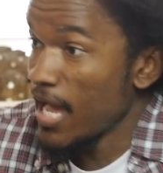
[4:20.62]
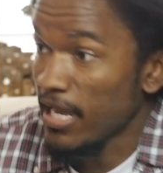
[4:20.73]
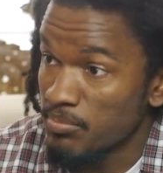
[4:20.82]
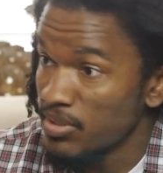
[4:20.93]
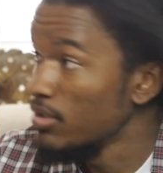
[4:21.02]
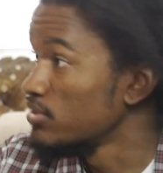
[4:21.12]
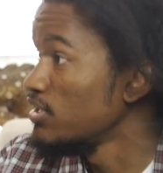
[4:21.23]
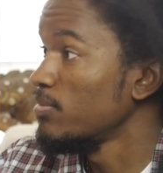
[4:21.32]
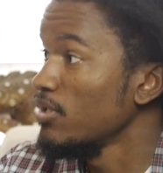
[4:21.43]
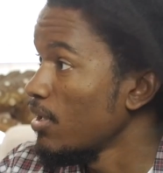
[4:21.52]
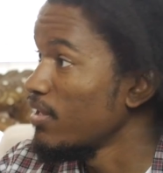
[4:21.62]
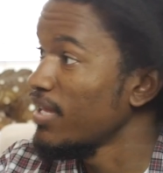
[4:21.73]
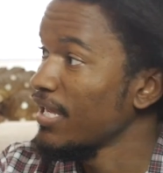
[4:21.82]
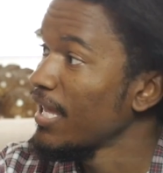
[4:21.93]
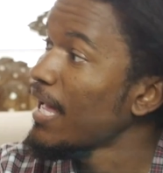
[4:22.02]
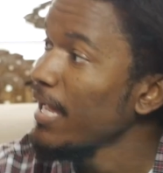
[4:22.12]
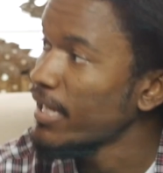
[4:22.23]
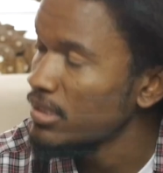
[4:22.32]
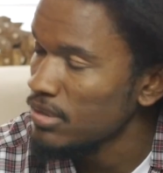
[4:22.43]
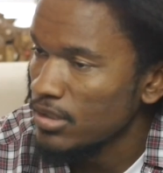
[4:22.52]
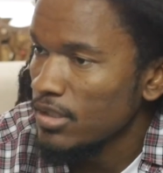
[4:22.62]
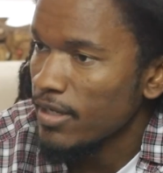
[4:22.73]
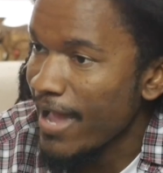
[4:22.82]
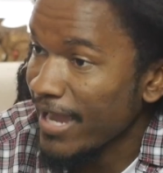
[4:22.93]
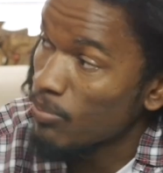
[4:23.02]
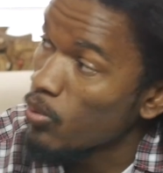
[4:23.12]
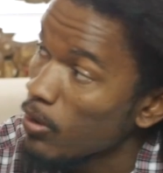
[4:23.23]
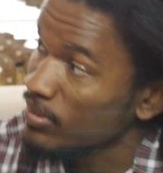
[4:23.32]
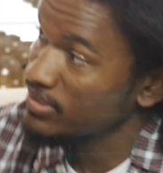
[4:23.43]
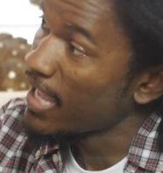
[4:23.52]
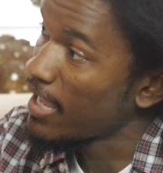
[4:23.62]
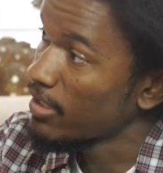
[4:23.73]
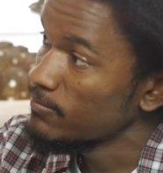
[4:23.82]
God in me or something along that line. I can work with that.